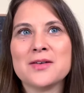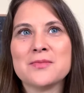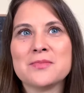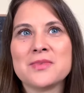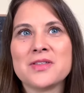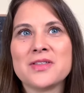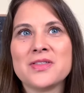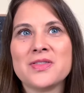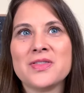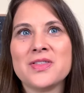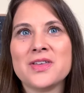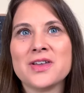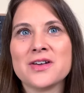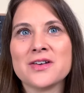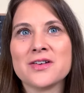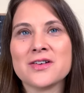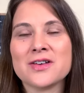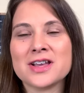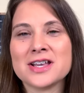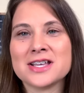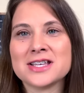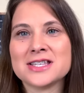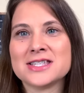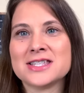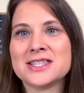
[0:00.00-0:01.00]
There
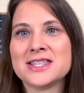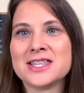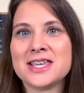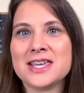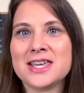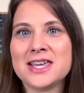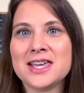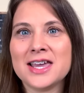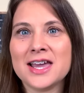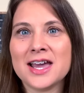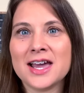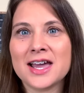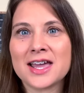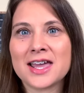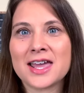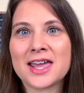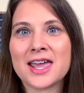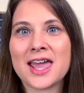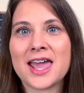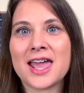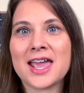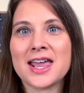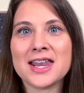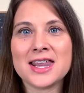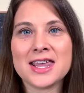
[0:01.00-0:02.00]
is the
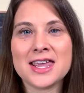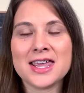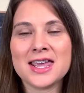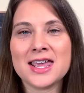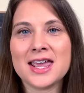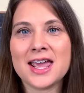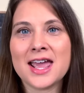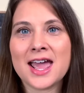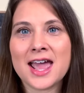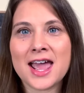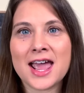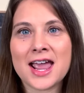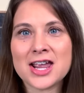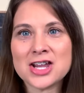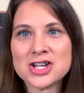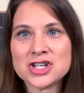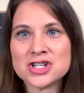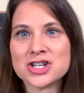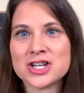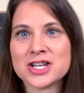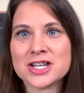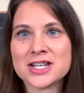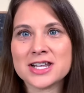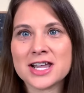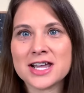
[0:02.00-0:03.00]
Katy
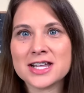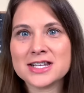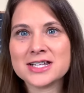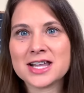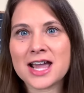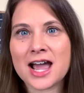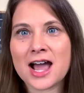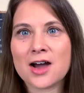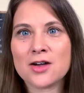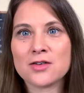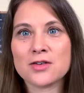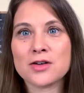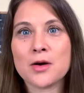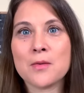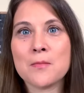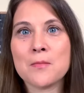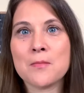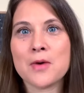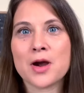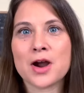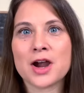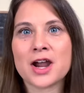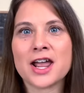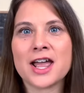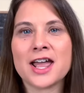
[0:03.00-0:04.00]
Asian Town
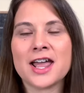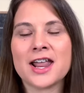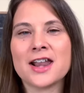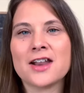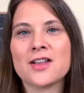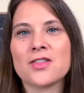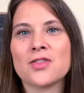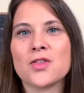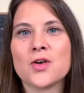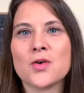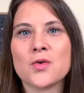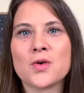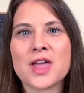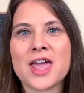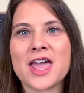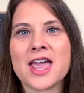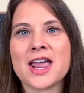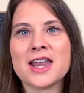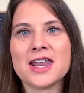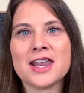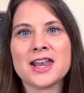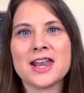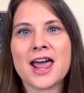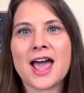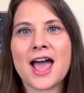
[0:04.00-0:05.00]
Market
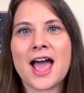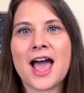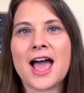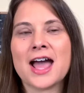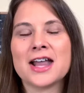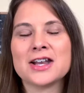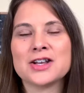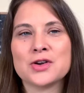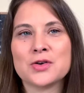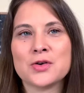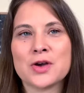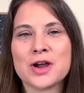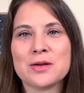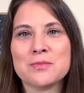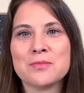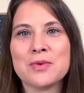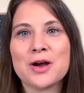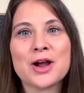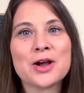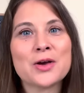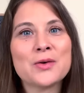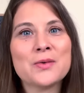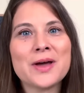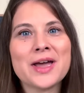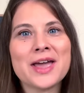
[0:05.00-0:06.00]
located at Grand
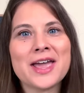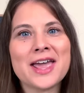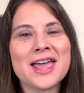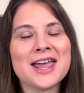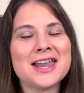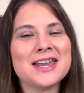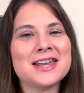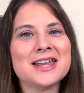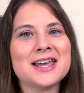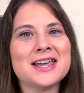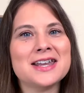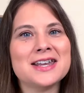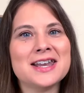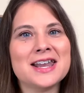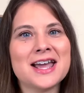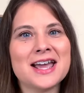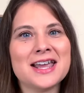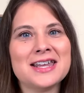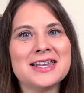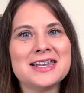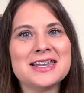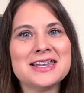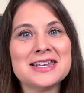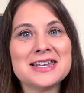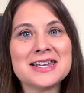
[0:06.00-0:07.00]
Parkway and
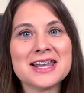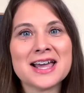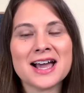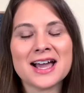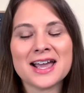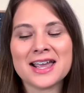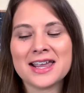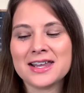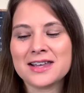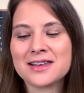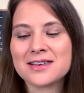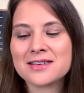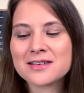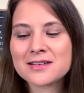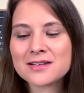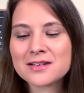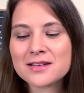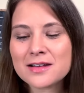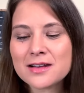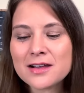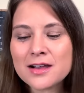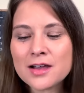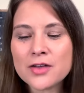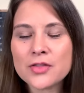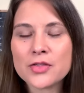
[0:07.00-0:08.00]
99.
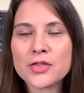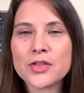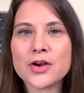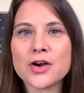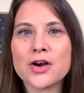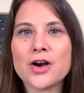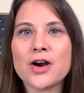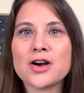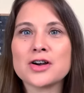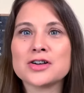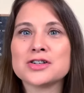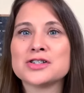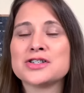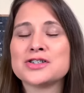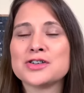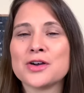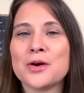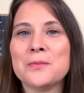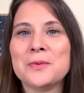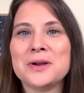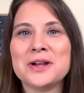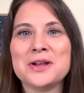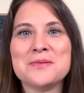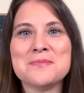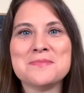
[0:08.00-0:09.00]
There are so
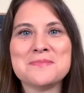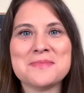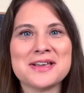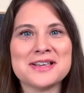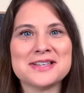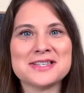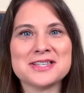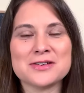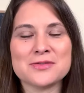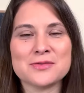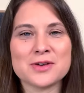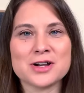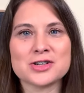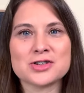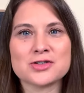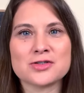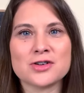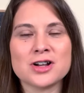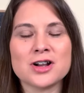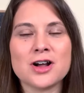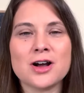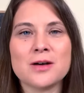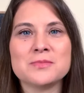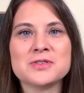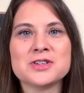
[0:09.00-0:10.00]
many amazing
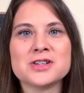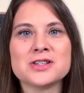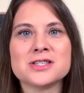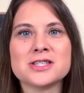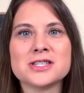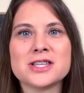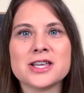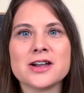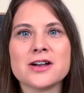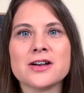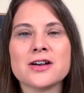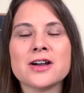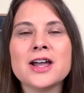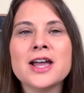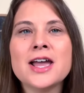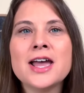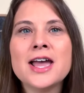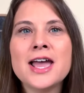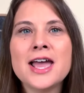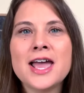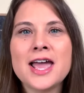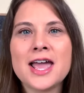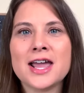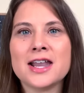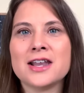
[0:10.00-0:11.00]
restaurant options there.
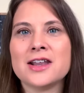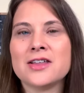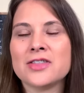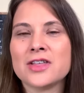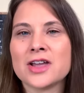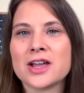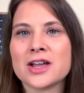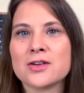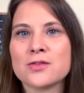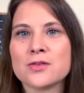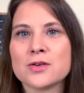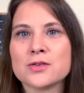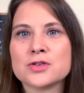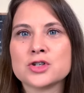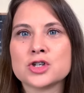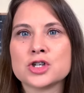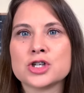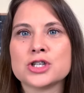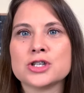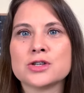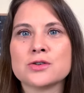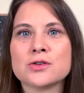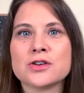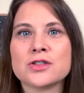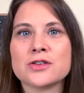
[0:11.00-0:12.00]
And in that grocery
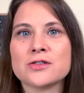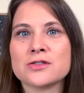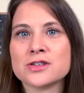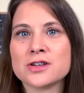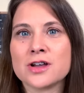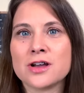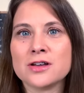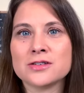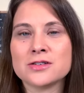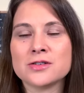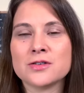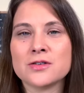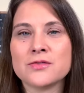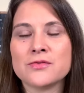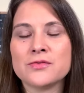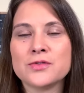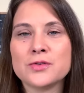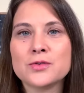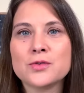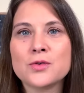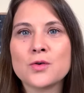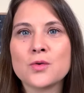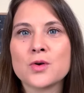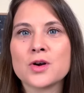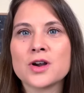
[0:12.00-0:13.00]
store, there's also a
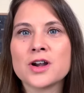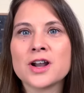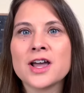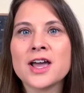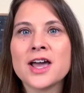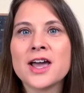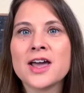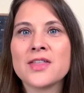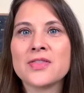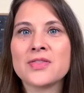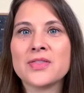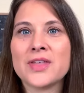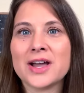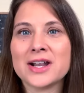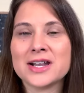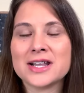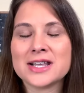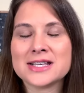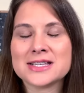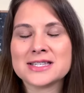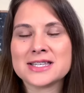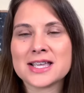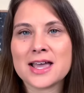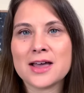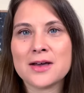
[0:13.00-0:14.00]
food court that
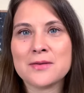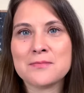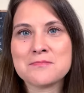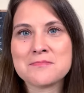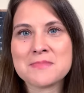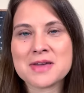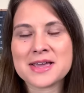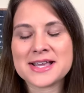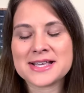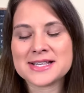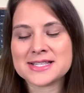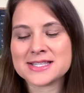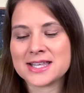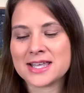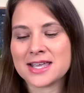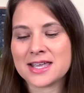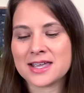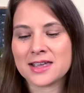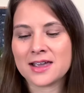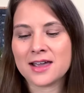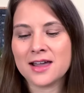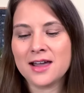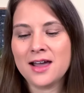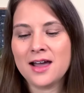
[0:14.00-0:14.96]
is amazing.